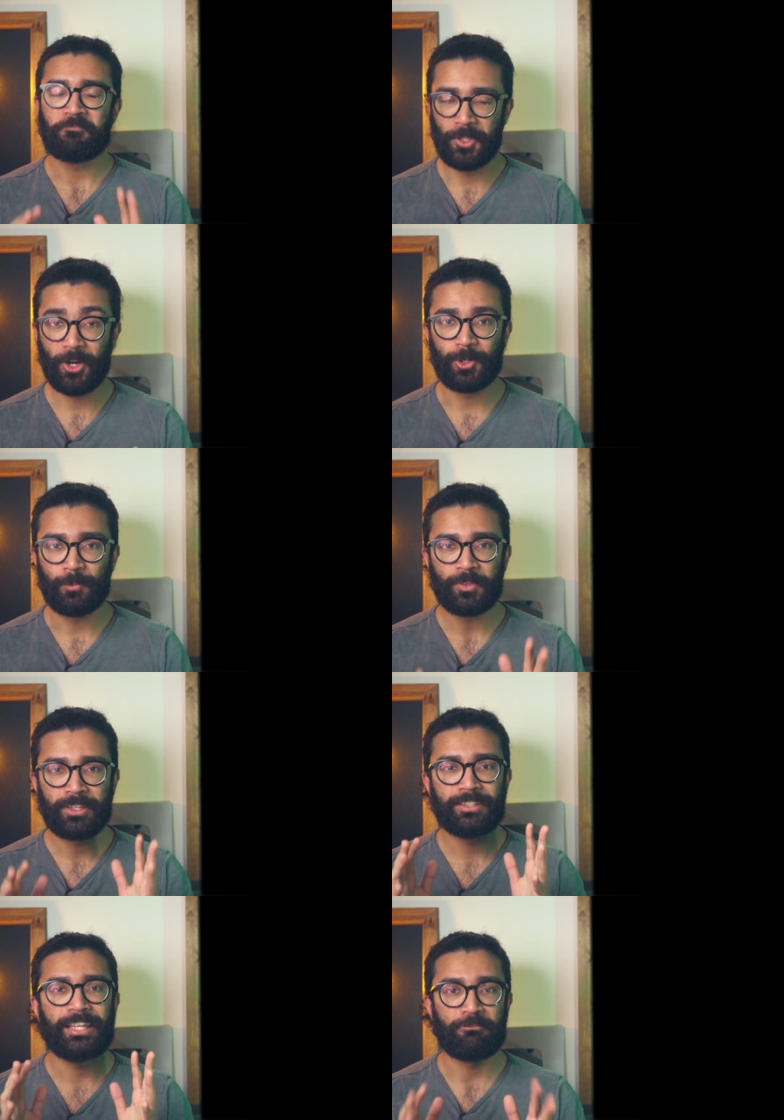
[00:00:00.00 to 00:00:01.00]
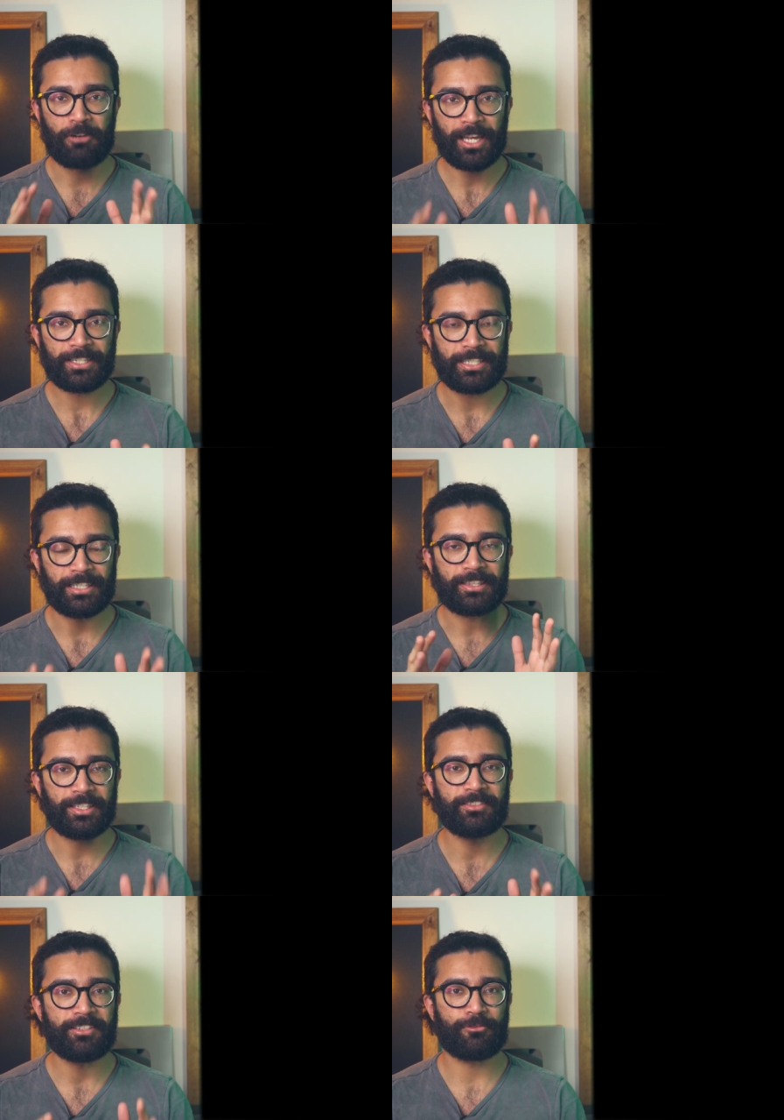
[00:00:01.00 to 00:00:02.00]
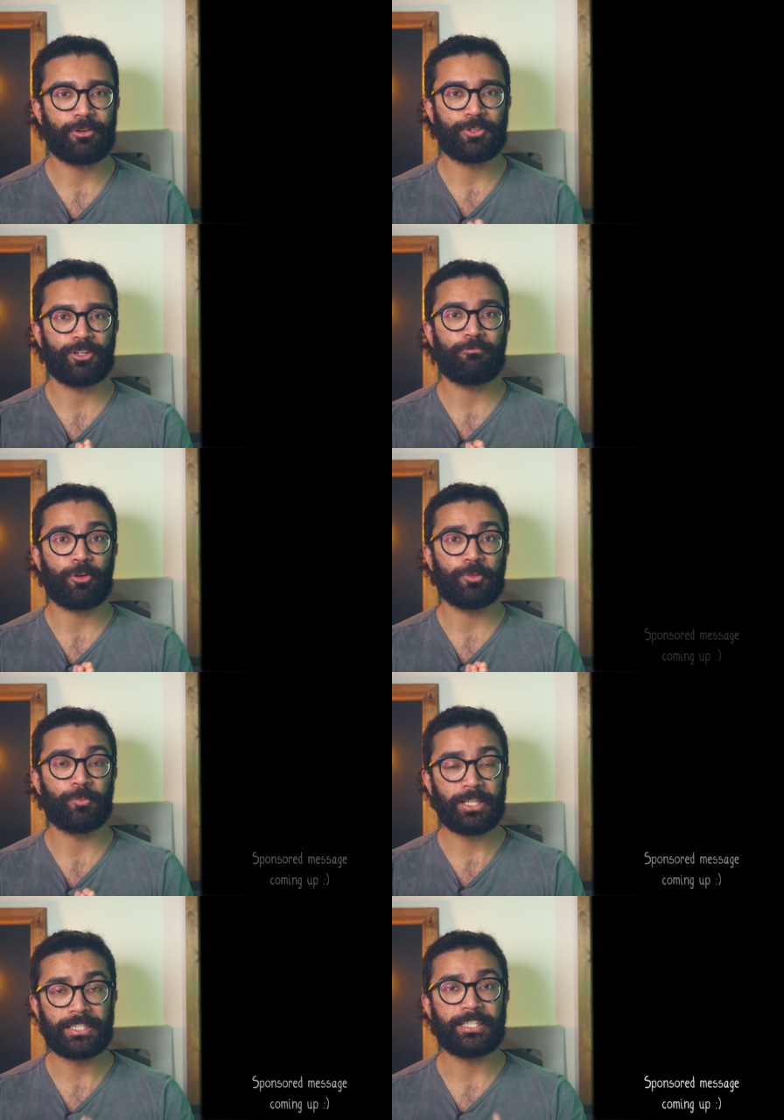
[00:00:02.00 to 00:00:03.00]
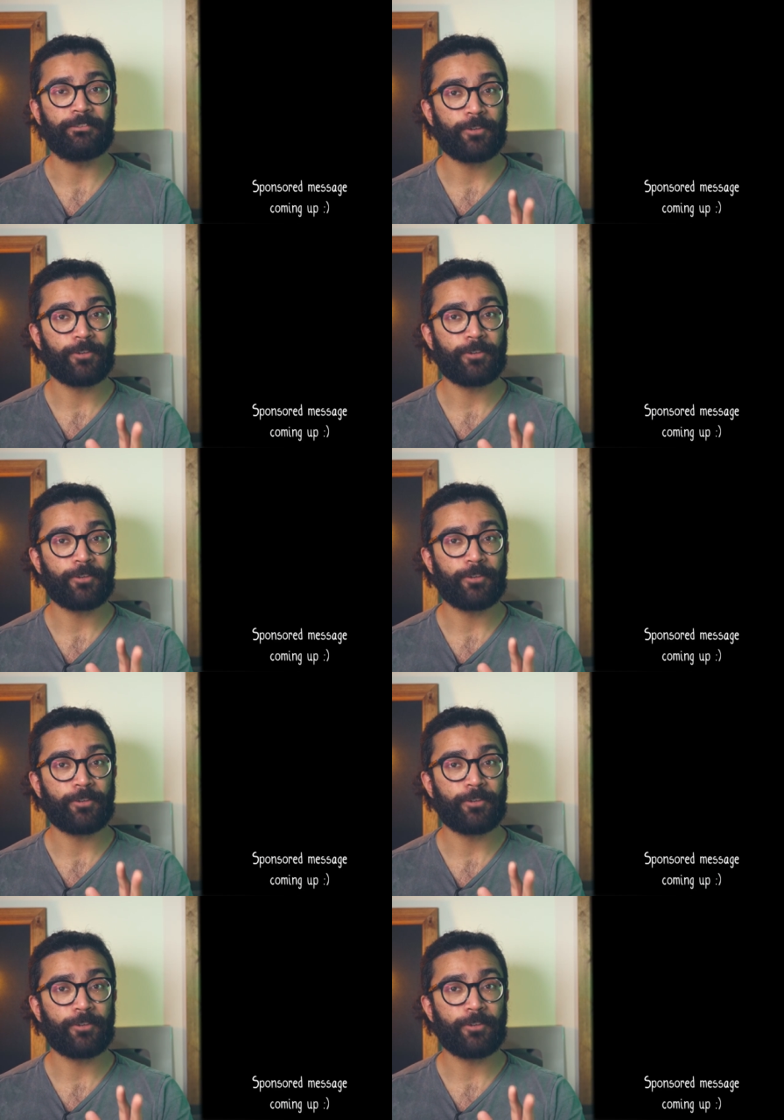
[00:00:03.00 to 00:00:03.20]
No. In reality, this description of probability